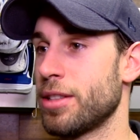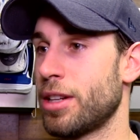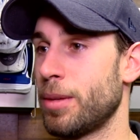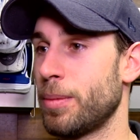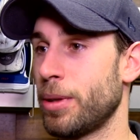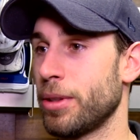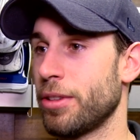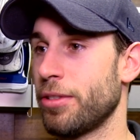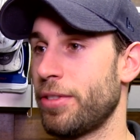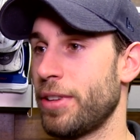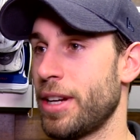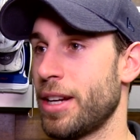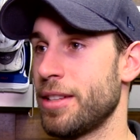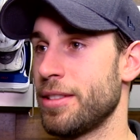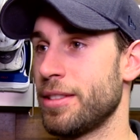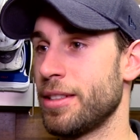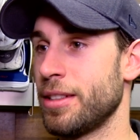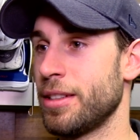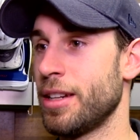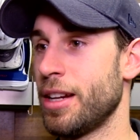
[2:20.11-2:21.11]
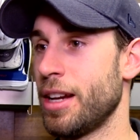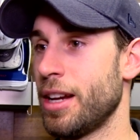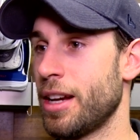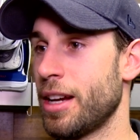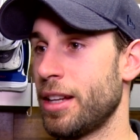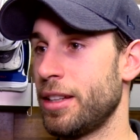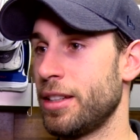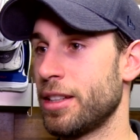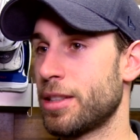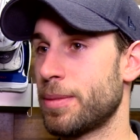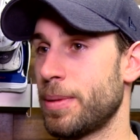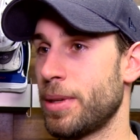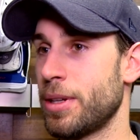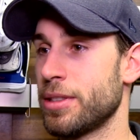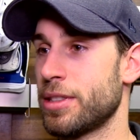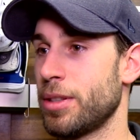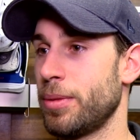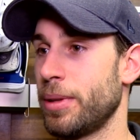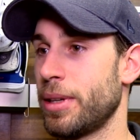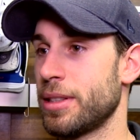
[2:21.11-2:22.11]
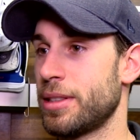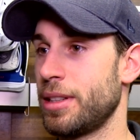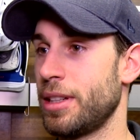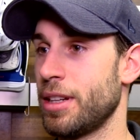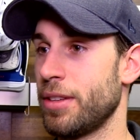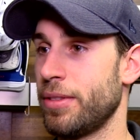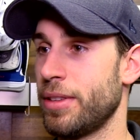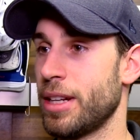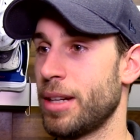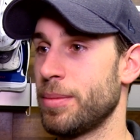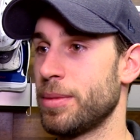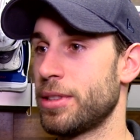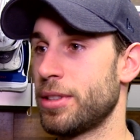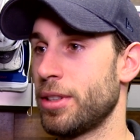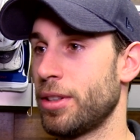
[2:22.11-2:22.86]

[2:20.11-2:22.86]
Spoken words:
It's all about the fans and the experience that we get to give them.